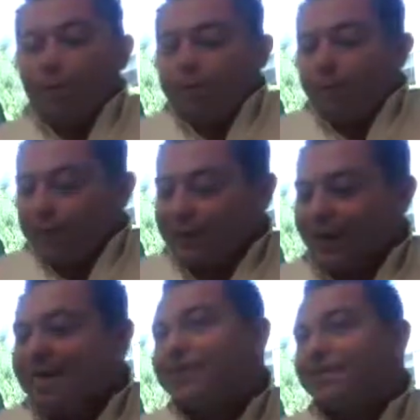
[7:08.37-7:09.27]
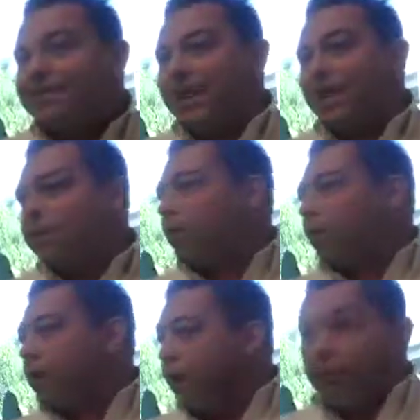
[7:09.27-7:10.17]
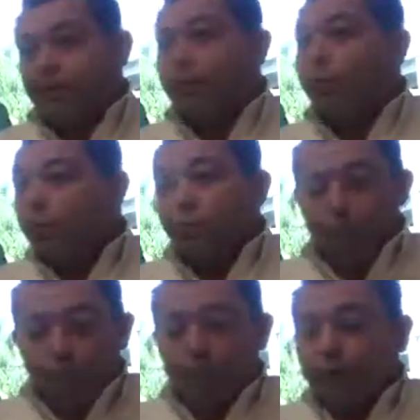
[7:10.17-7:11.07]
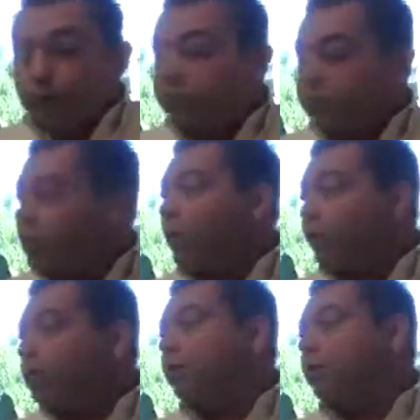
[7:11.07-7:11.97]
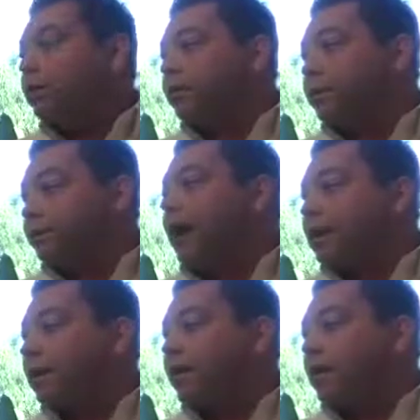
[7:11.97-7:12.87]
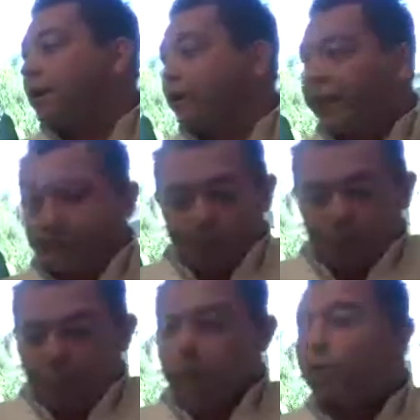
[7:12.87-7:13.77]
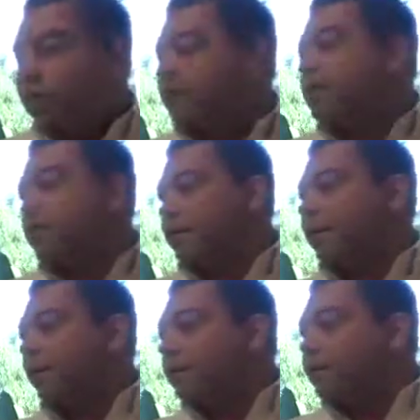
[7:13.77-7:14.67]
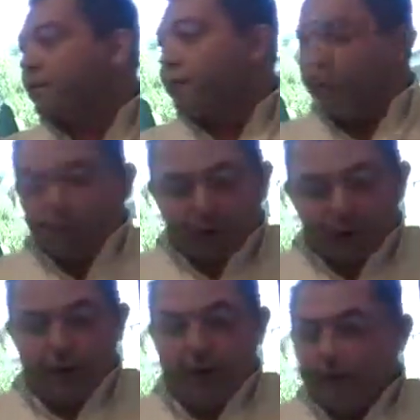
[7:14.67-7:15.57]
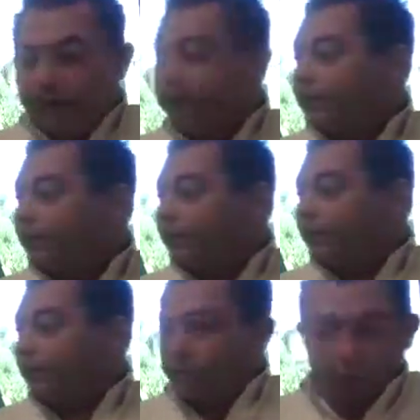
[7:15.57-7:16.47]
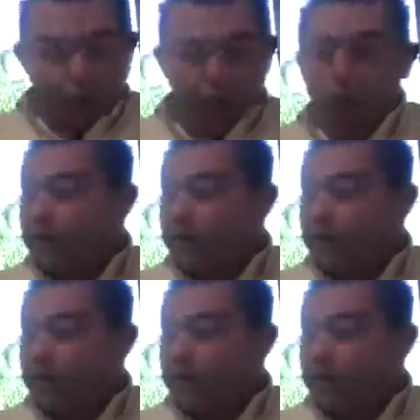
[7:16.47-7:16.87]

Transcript: But from a lending standpoint, yes, the person who is going to decide to lend the money has said, we will lend the money given these